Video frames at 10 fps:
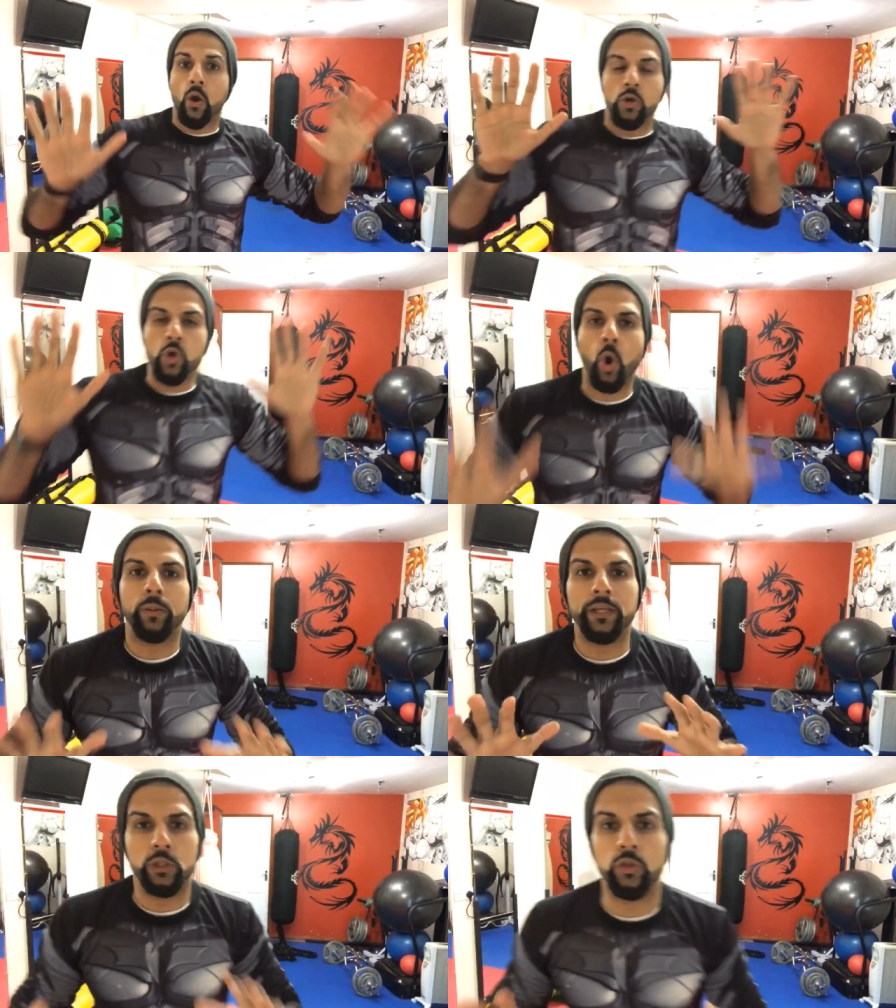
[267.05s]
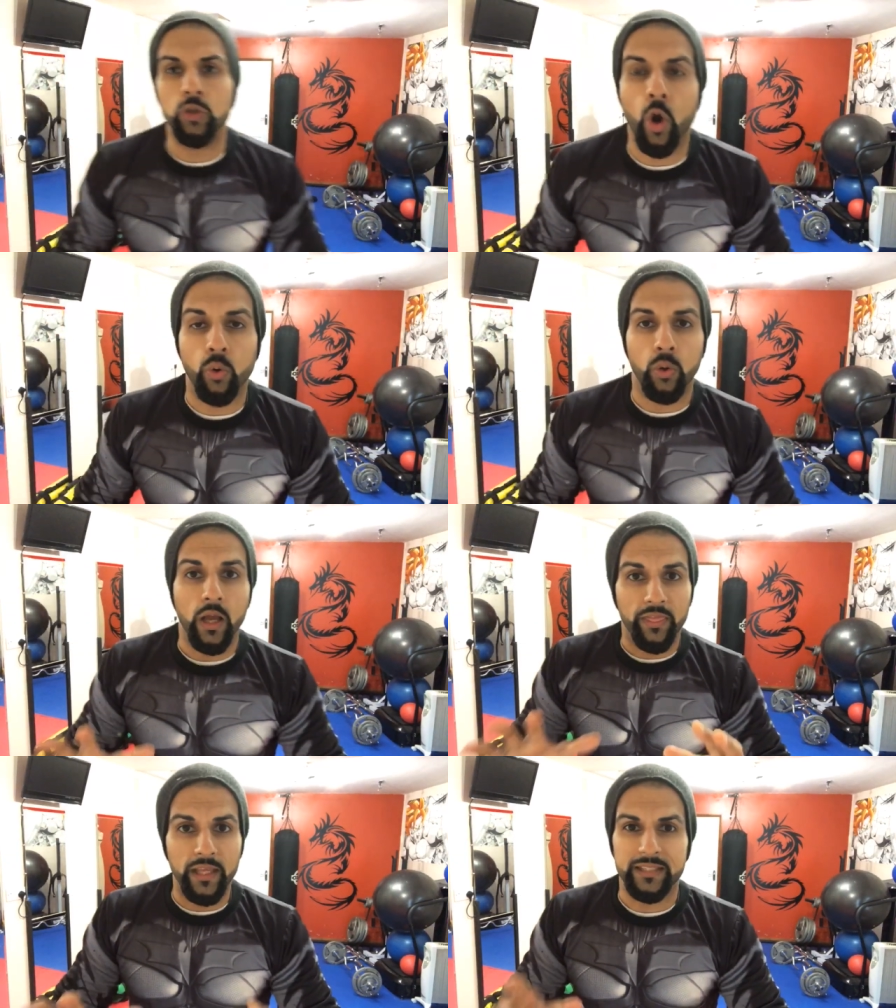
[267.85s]
Nobody should
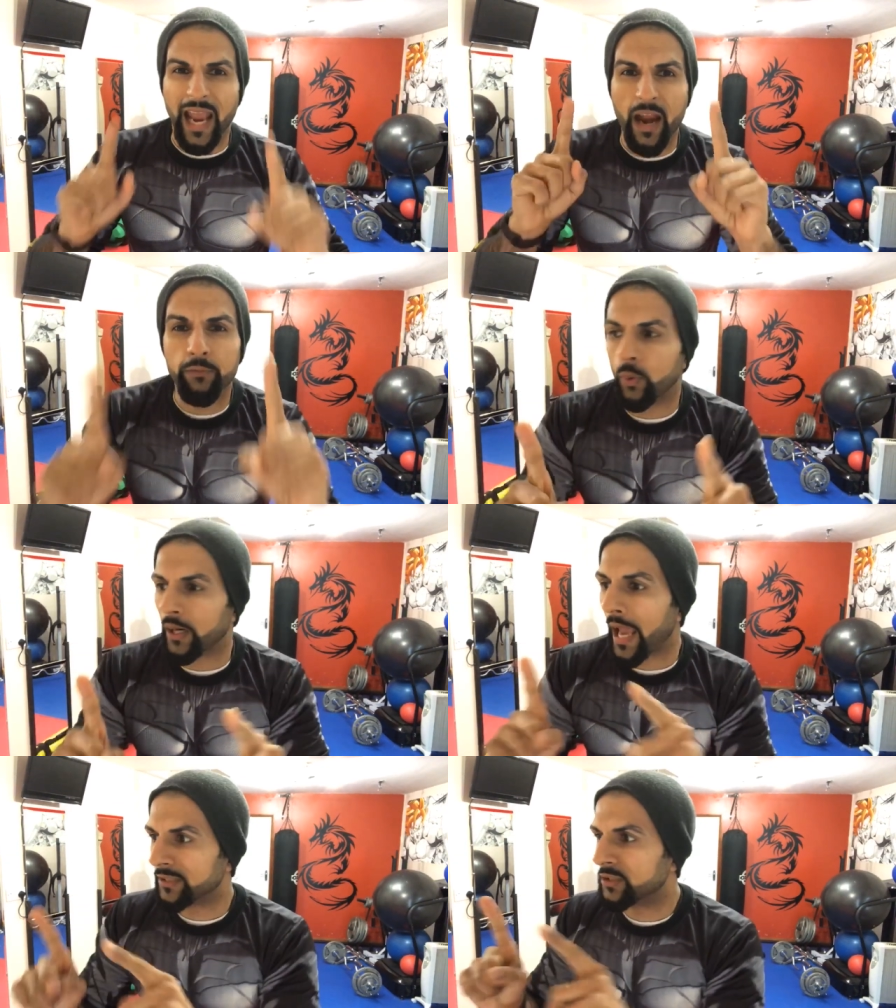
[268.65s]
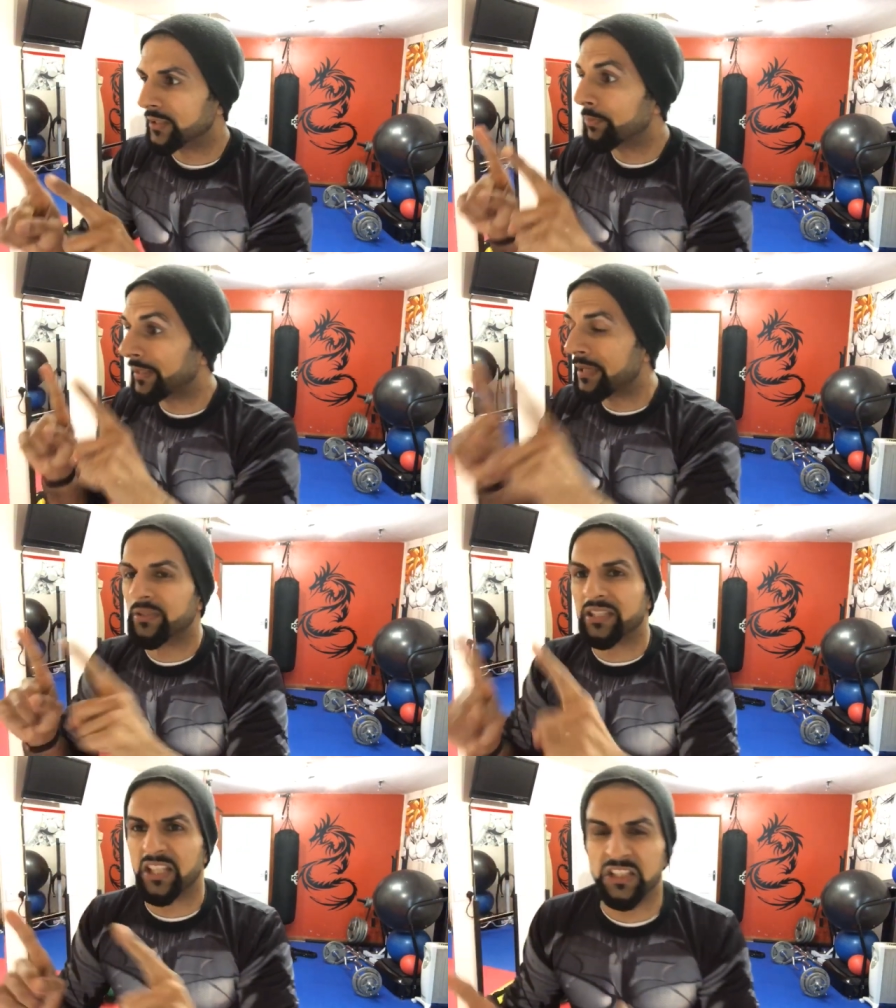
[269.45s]
know this. Everyone has to keep
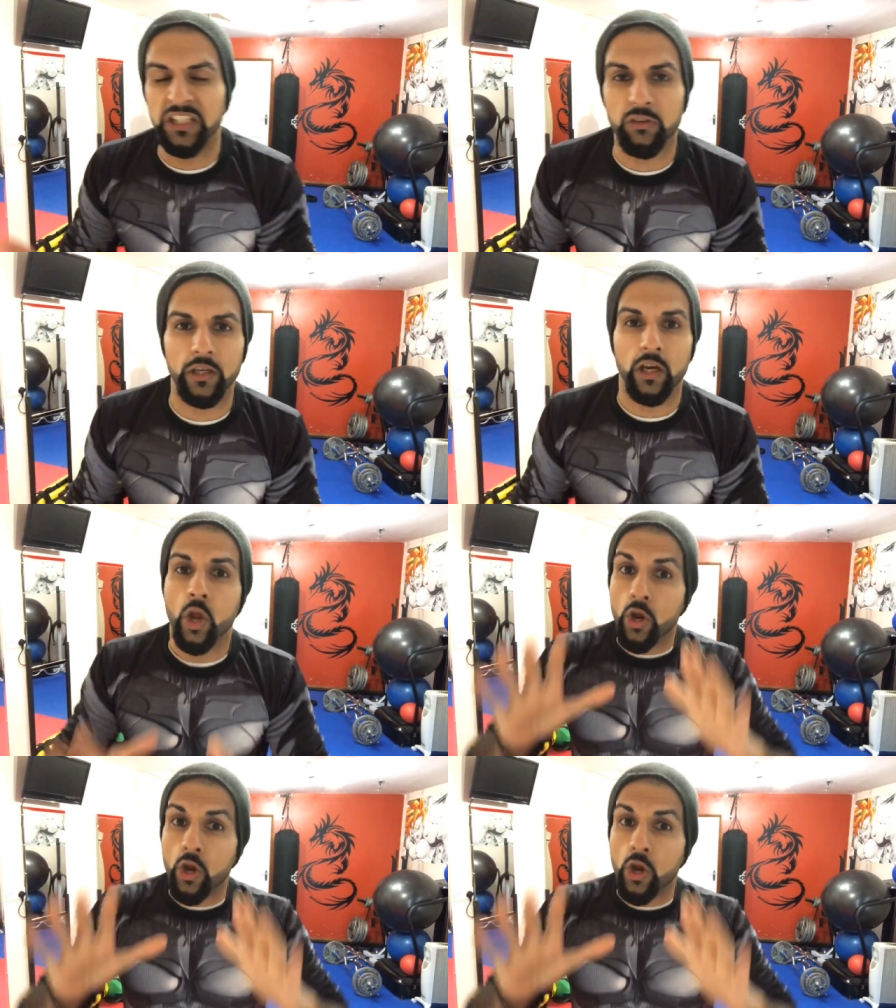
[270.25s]
this a secret.